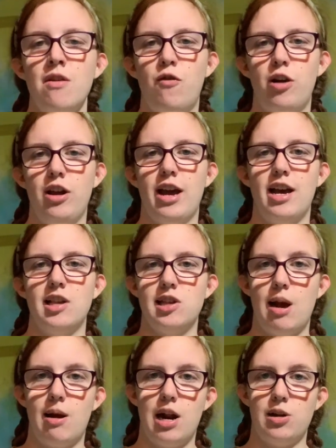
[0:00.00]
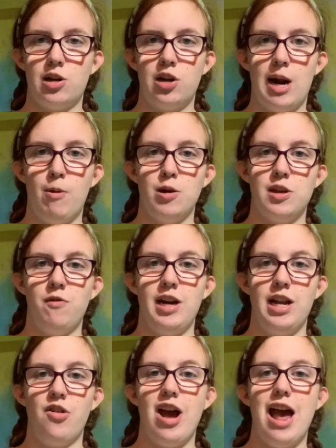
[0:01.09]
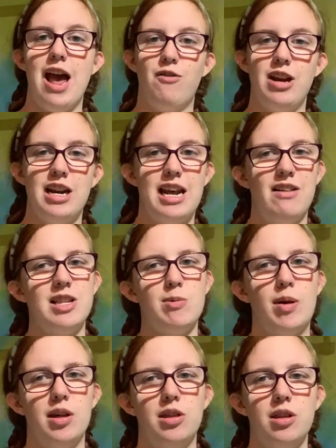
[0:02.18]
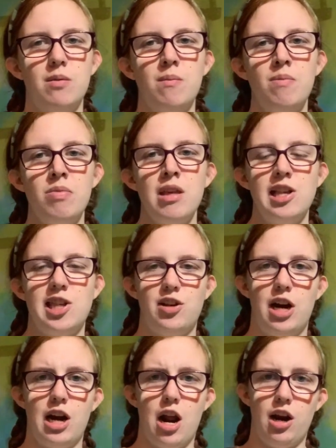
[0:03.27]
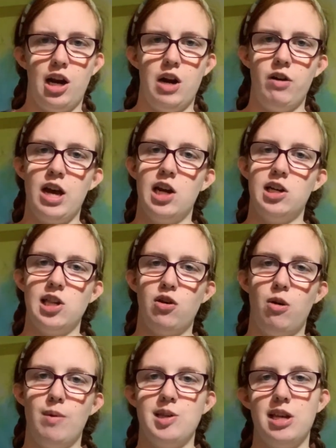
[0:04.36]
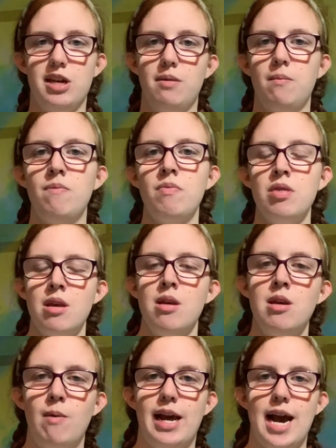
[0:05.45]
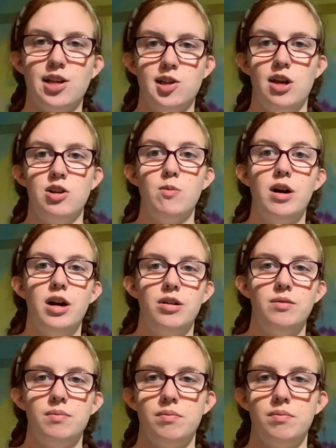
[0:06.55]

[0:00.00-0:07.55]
for you guys, I'm going to try to post a video every day this month. So turn on your notifications, so don't miss it. Hey guys, I'll see you tomorrow.